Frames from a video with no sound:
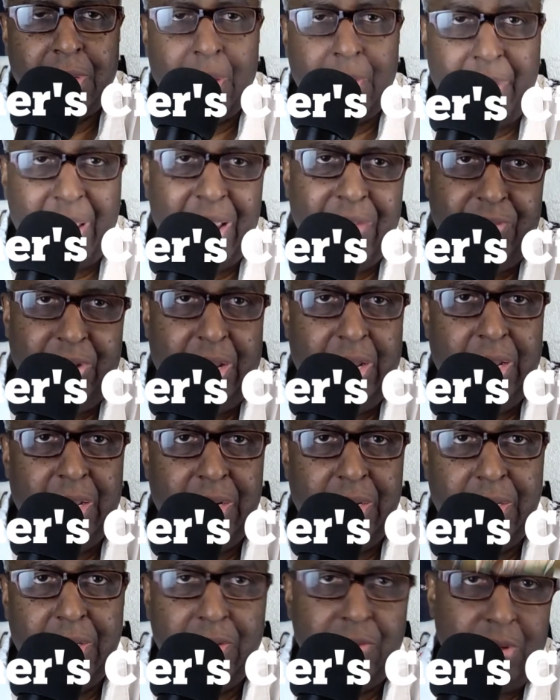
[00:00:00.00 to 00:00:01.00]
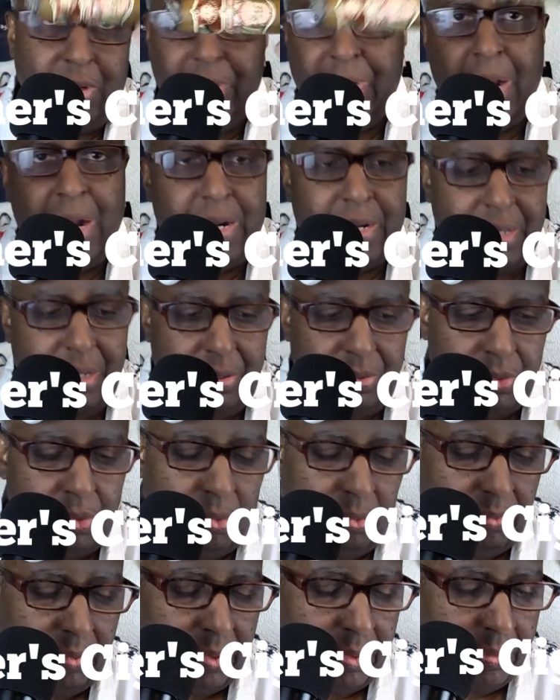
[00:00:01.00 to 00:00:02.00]
I'm heavy-handed. You know, I knock things
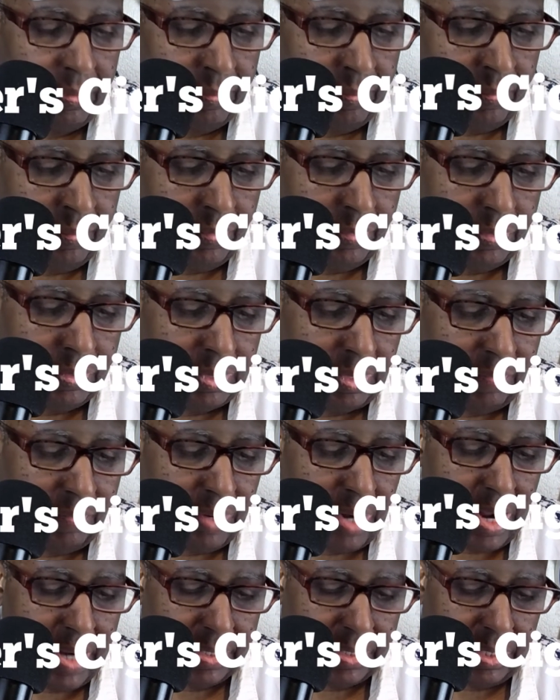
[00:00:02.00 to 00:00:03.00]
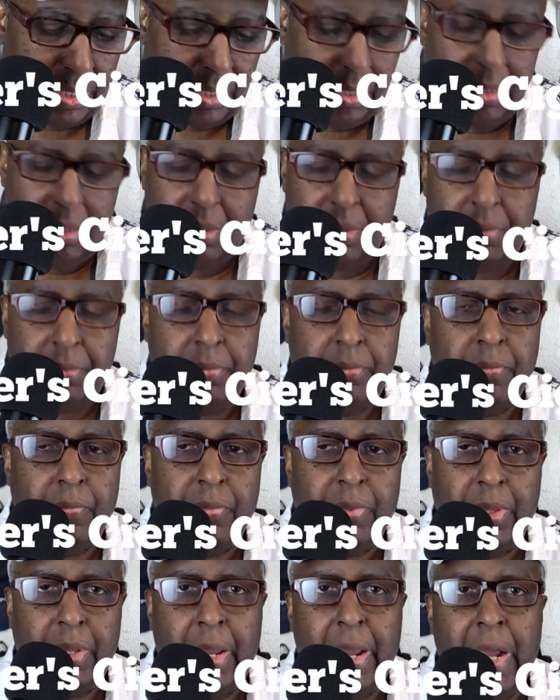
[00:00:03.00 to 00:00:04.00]
over. So I've knocked the
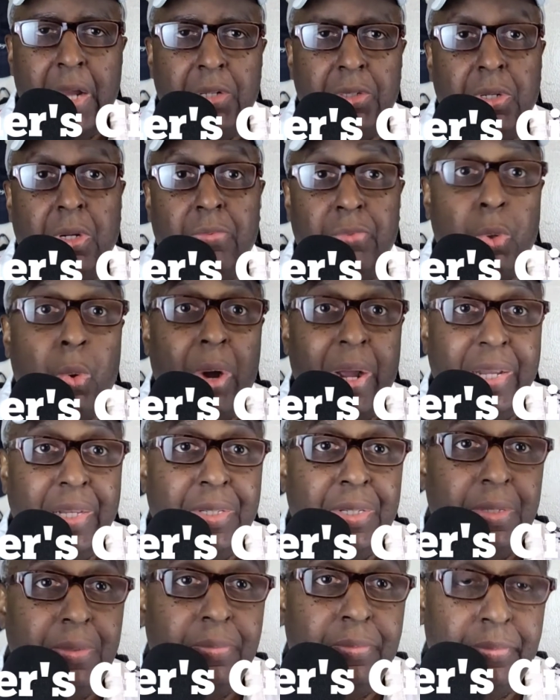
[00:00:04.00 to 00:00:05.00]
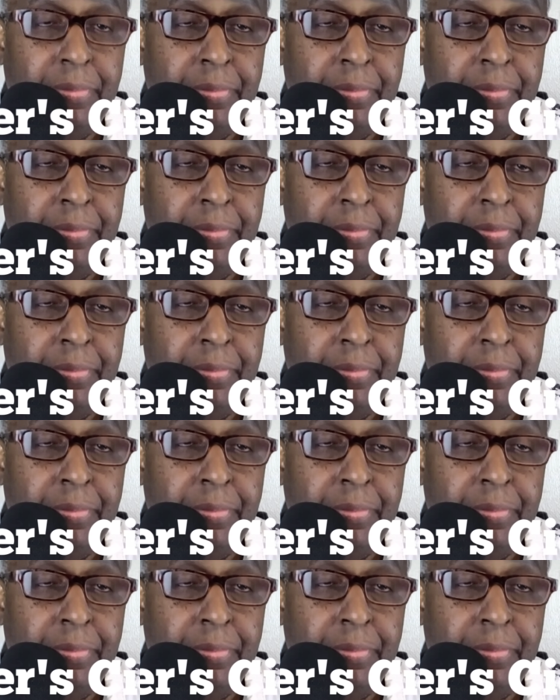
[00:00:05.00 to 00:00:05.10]
ash off twice.